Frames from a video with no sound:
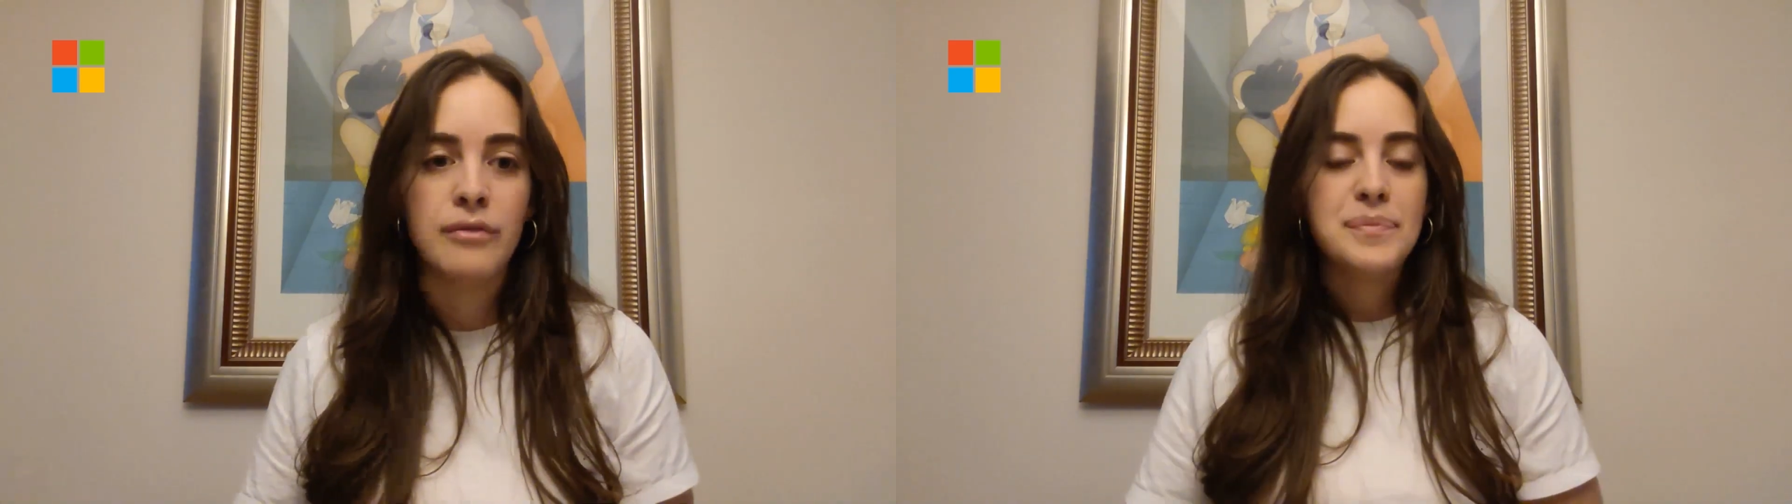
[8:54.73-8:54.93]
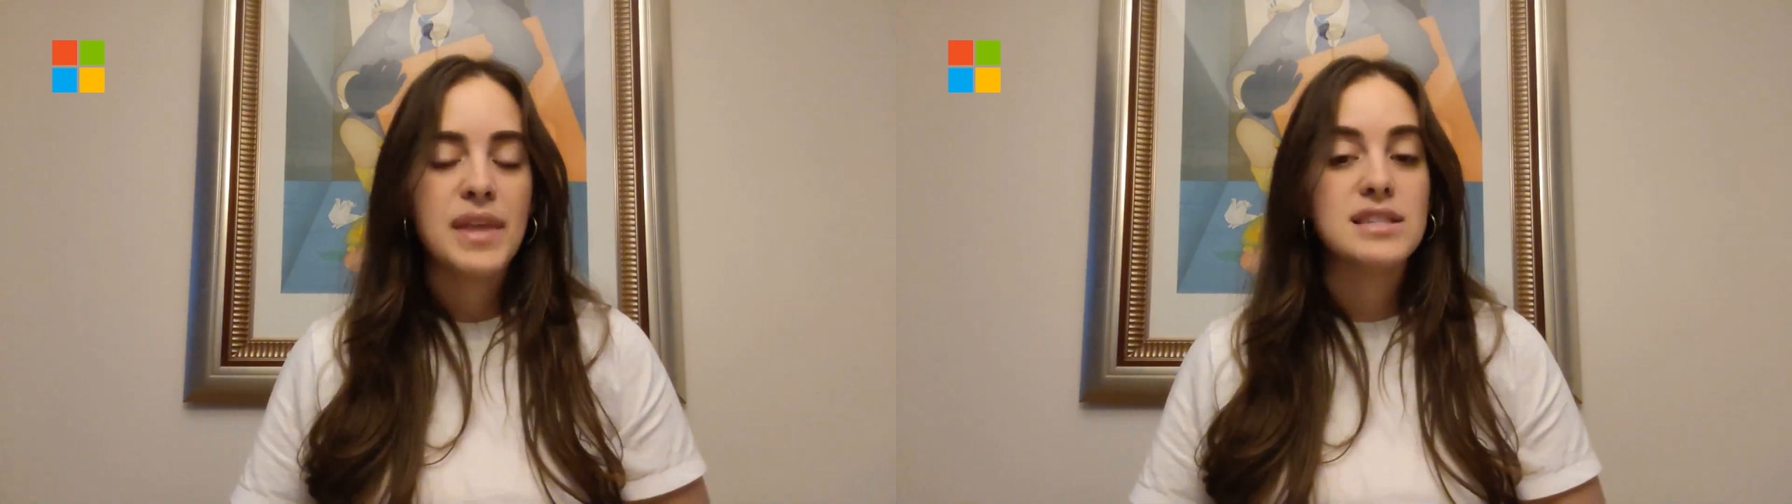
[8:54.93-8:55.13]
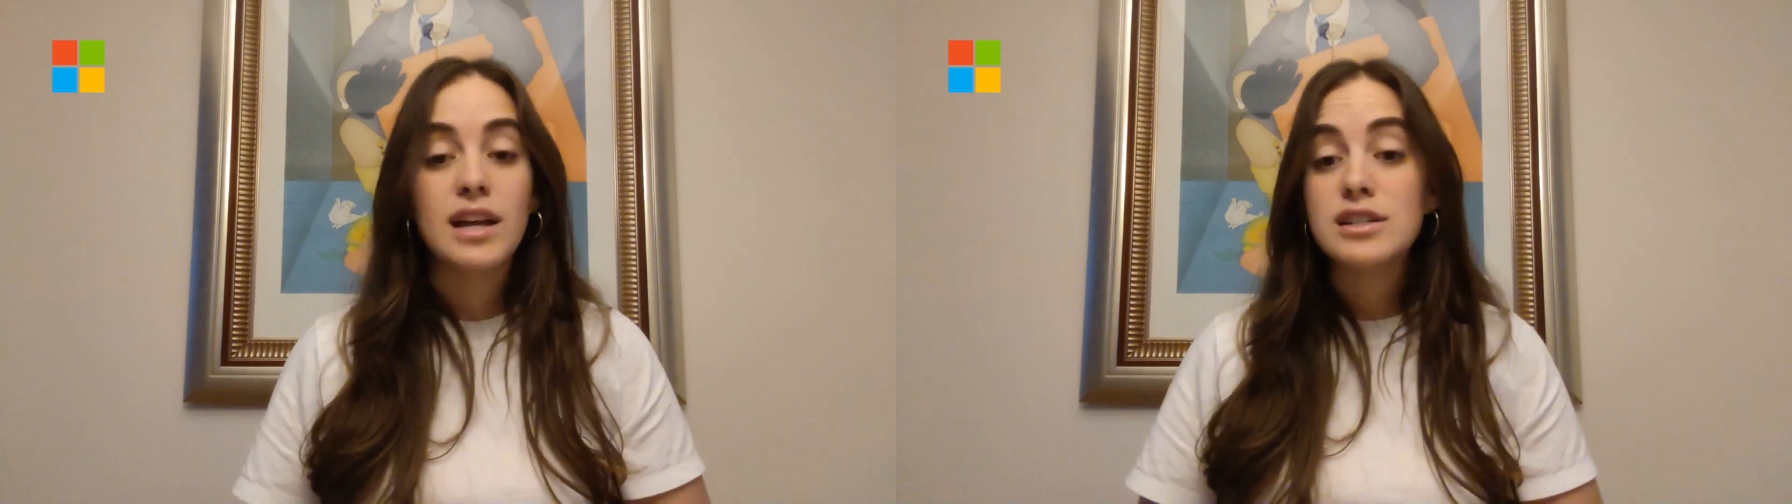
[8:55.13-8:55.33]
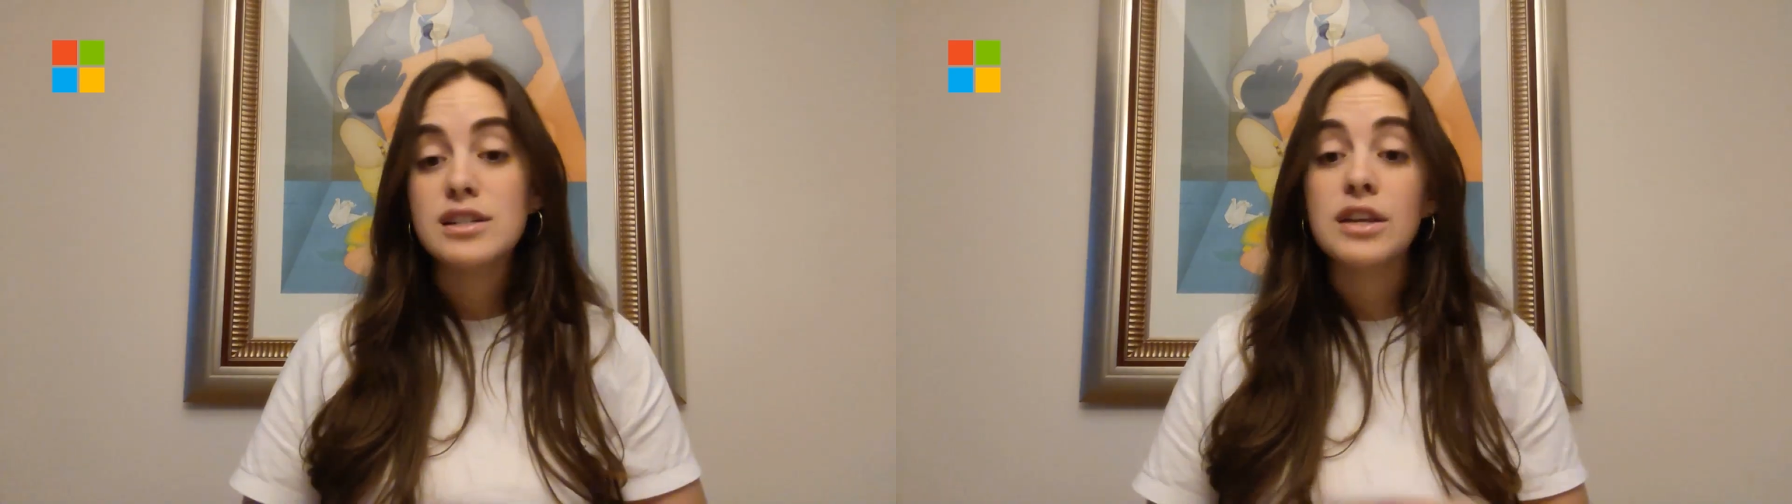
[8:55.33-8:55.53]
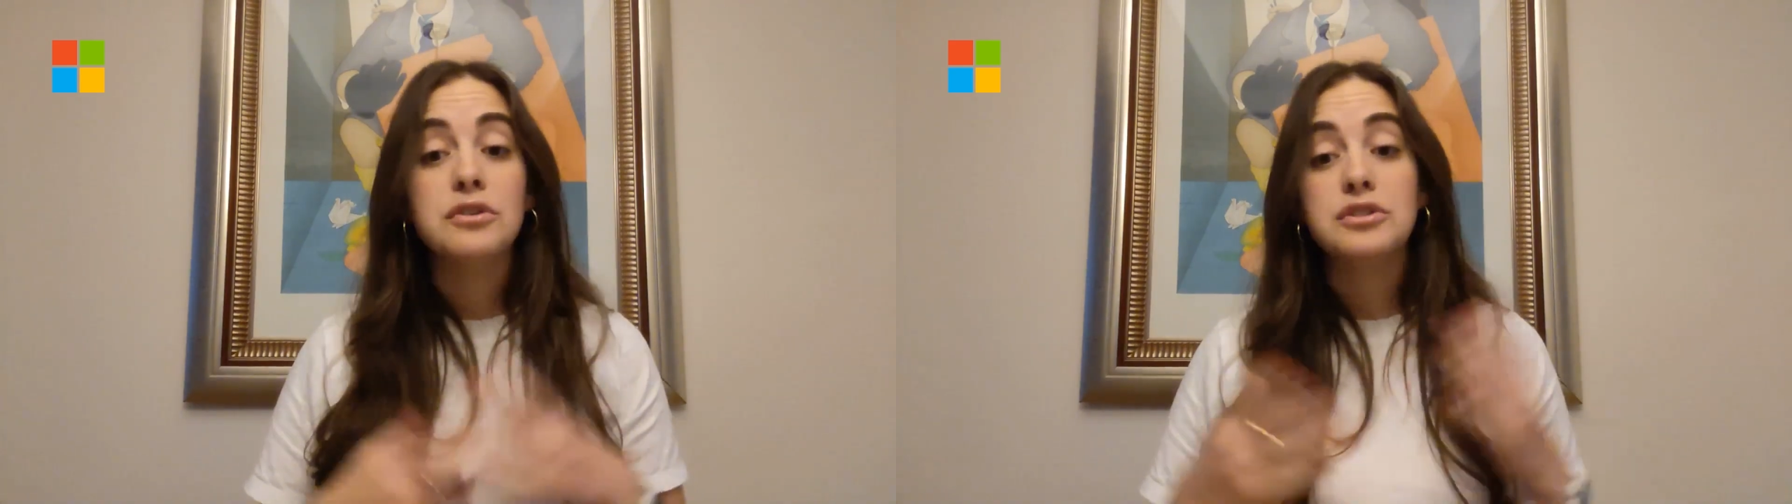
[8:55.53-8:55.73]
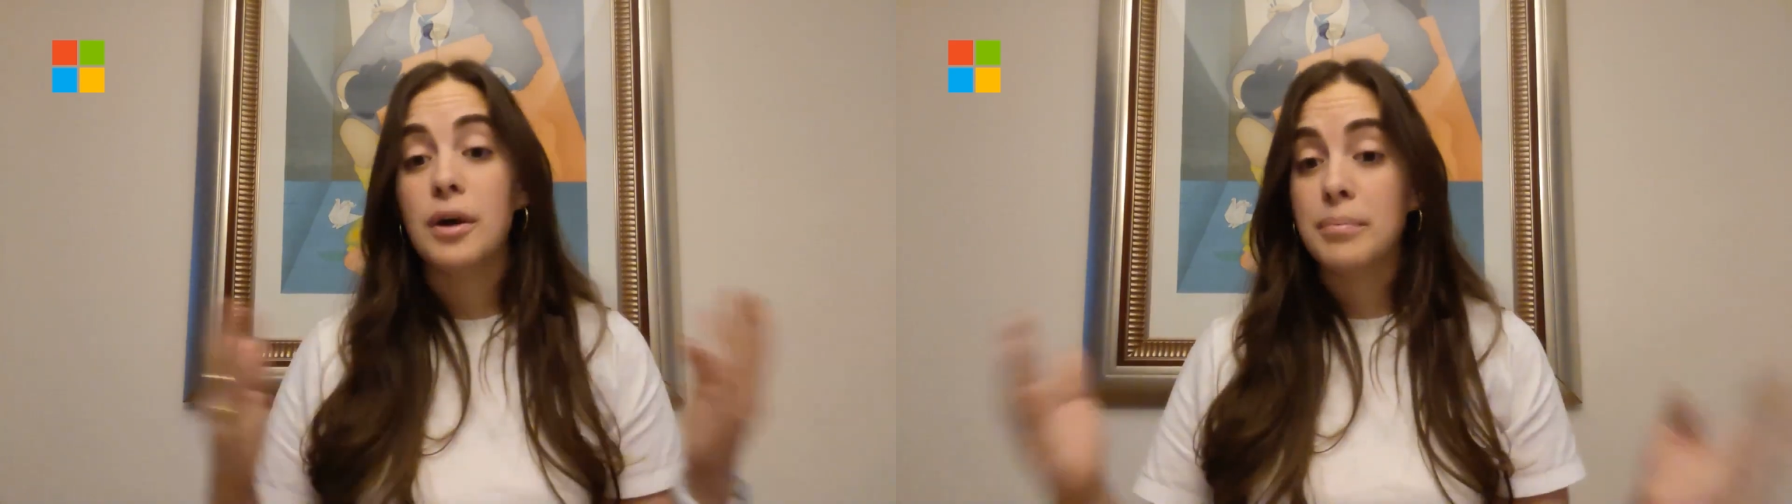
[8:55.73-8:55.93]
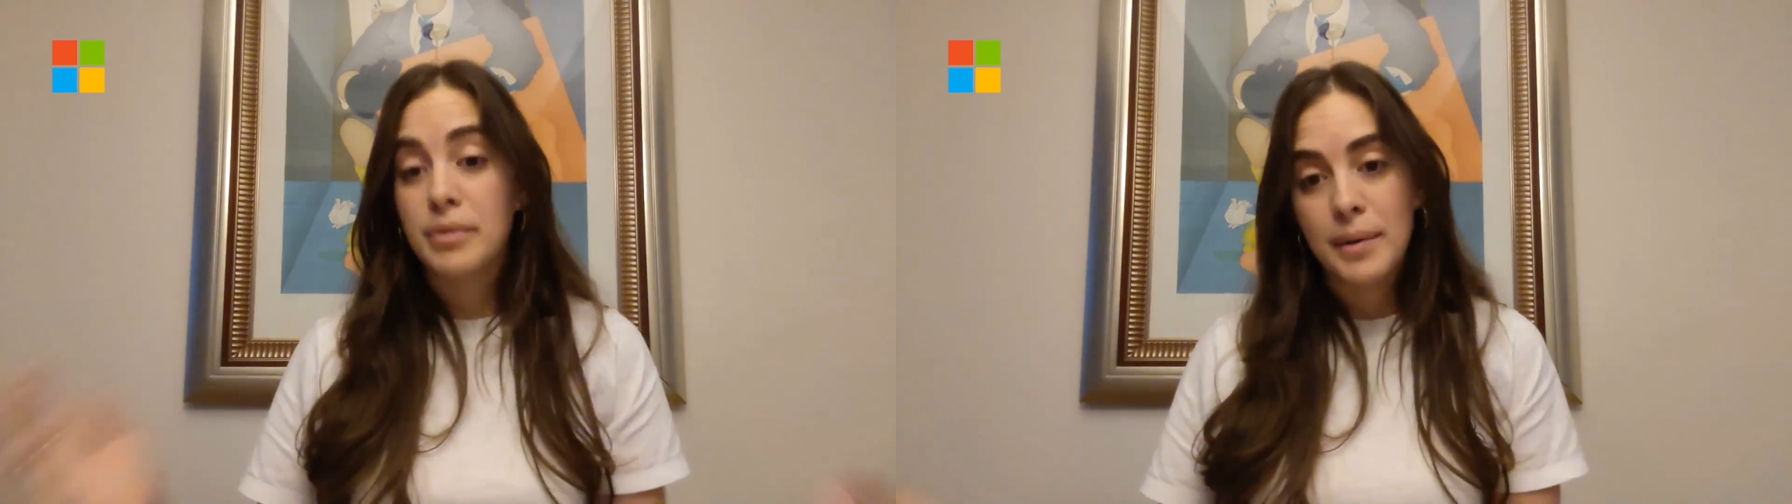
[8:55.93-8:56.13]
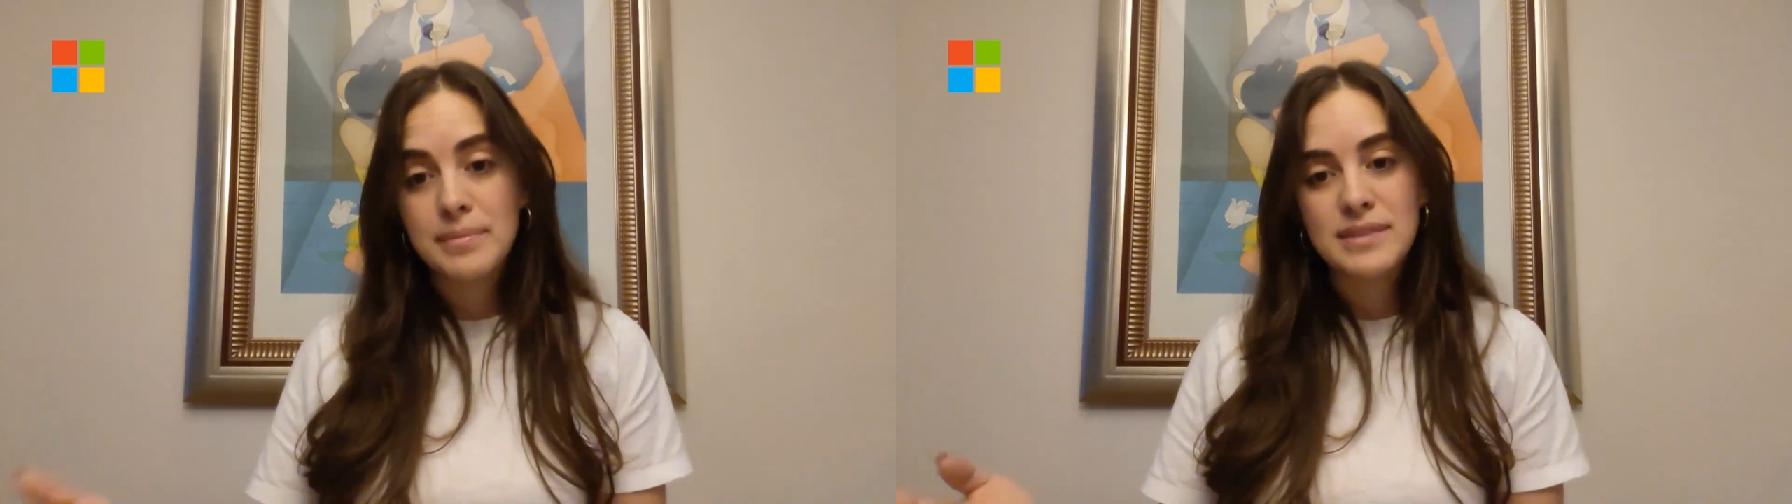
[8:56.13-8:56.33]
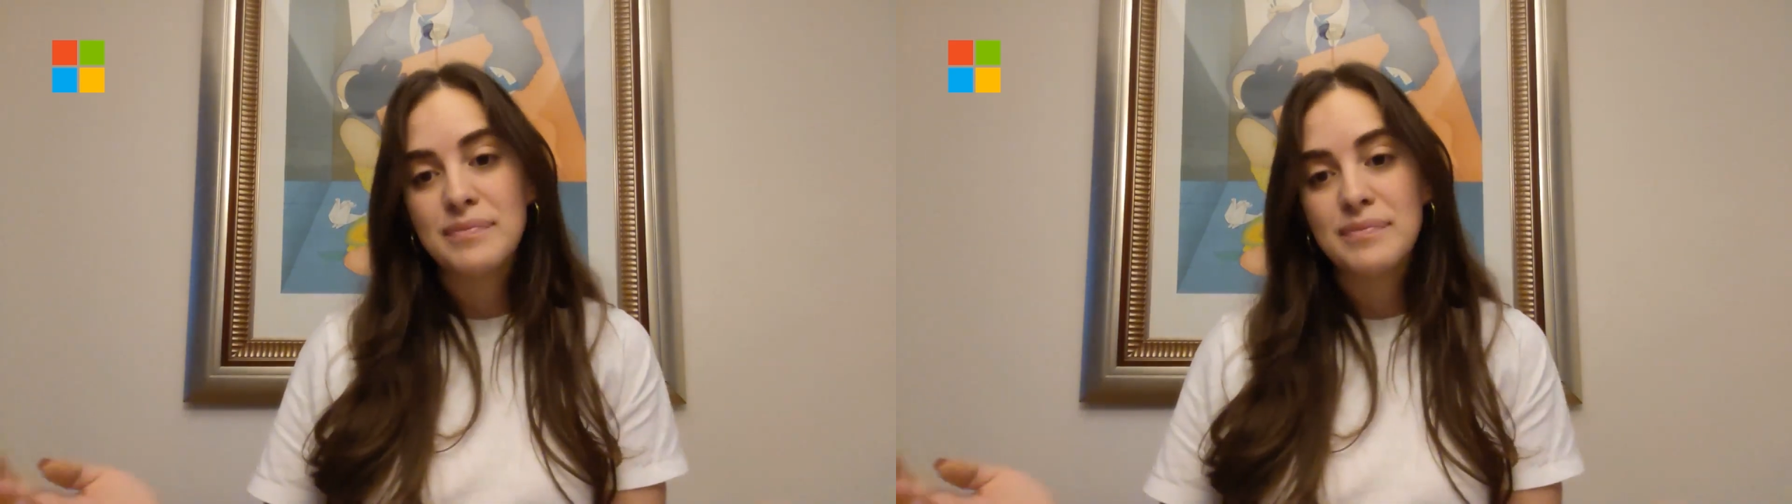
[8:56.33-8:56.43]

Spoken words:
it's not a single shot prompt.